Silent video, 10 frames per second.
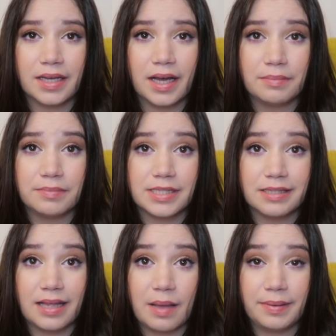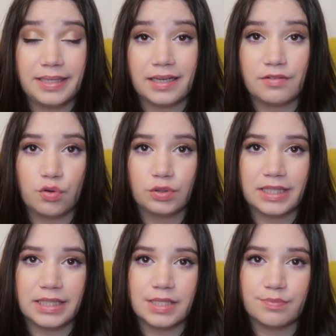I'm still happy that I rolled it
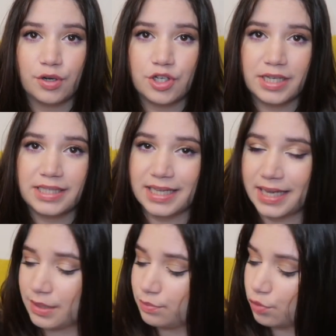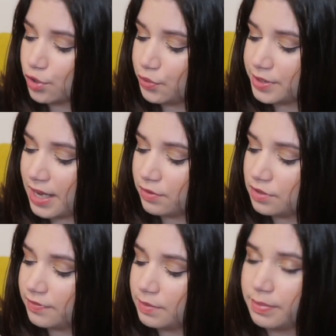in this project and I get more use out
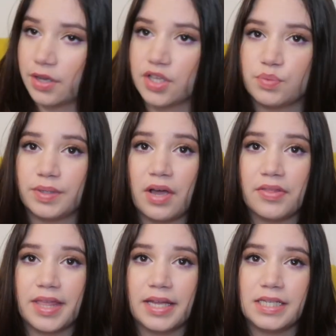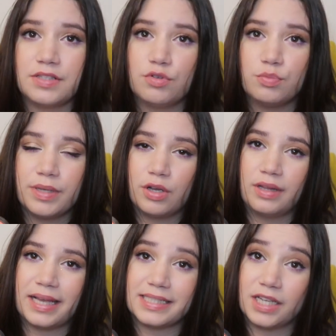of it, because without that this would be
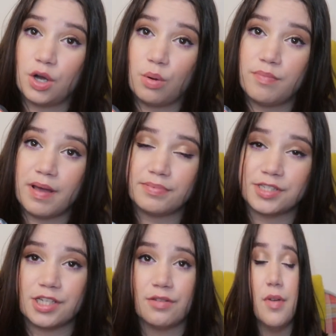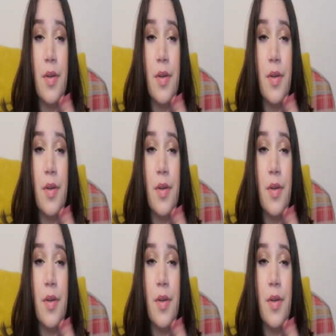collecting cobwebs too.